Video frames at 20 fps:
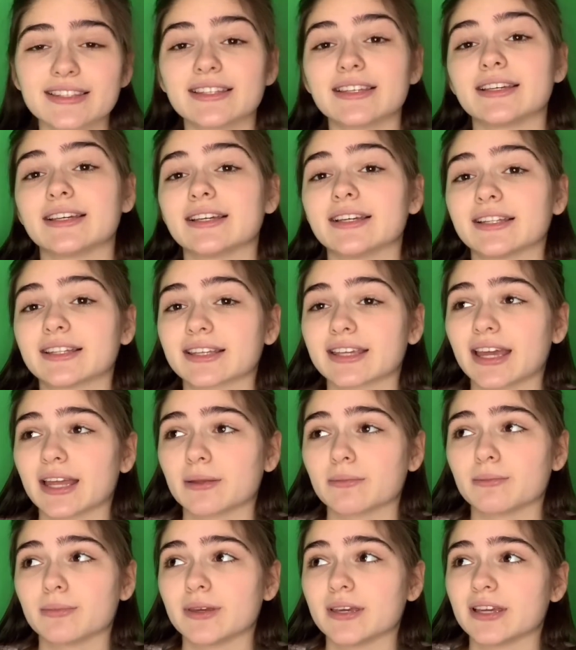it
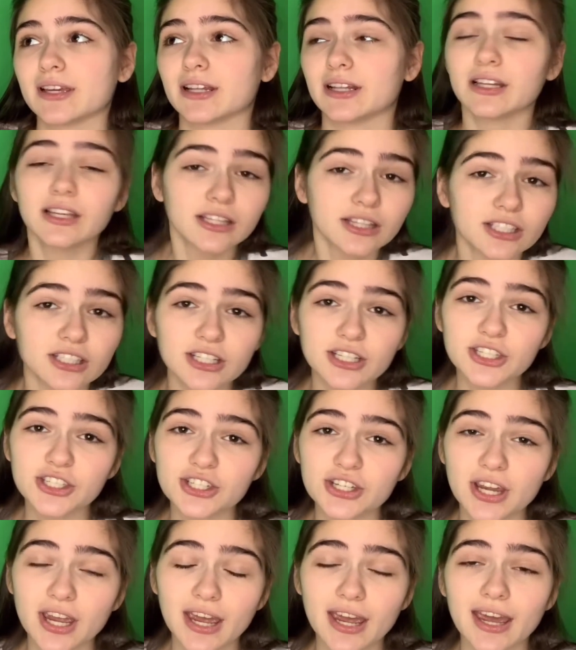can be
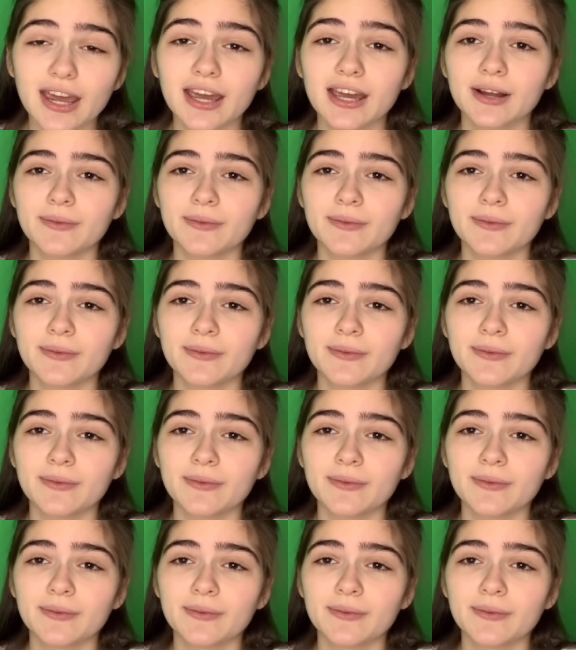literature,